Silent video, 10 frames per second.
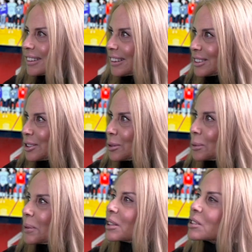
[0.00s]
and let us do
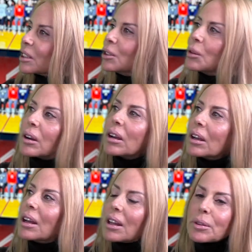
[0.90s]
it because they knew
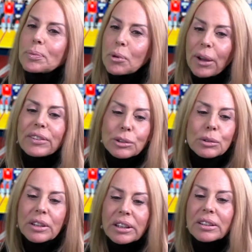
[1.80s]
the private
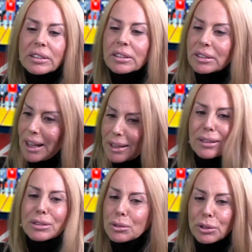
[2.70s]
school kids and
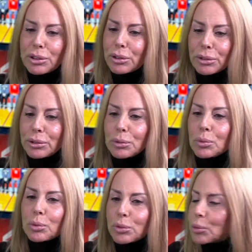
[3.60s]
Catholic school children do
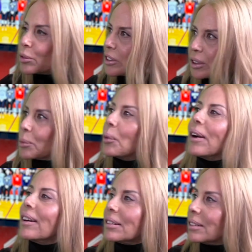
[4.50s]
really
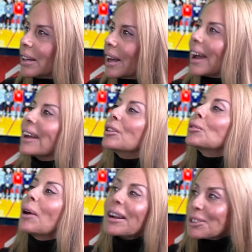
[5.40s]
well and
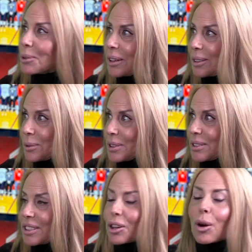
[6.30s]
graduate, which is the